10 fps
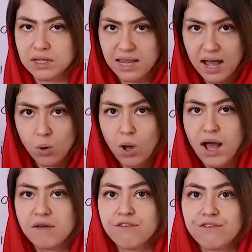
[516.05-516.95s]
now
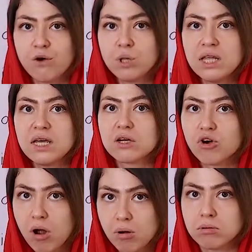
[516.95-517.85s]
I'm fully
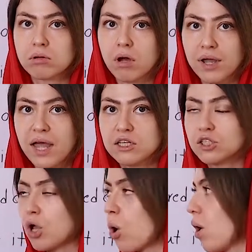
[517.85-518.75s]
grown, okay?
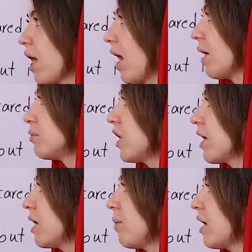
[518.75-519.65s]
So I'm
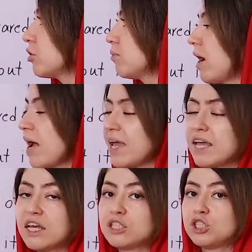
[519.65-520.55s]
talking about my
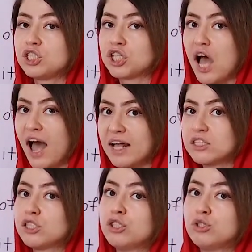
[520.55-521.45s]

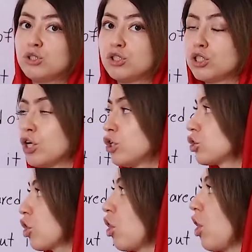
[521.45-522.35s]
childhood.
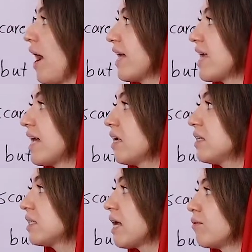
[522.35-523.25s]
So I
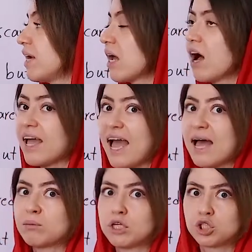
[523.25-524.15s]
cannot say when I
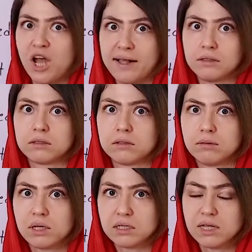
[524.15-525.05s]
am a child
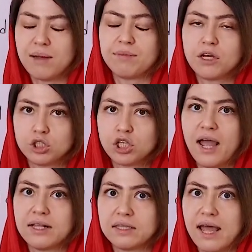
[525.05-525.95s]
because I'm not
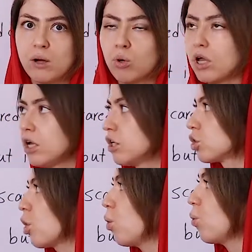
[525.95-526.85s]
child now.
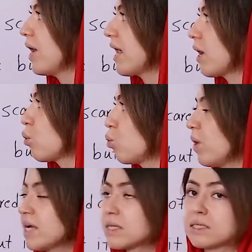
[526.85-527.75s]
So when I
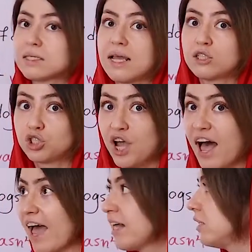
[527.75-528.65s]
was a
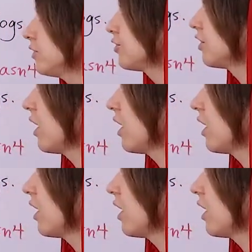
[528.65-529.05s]
child,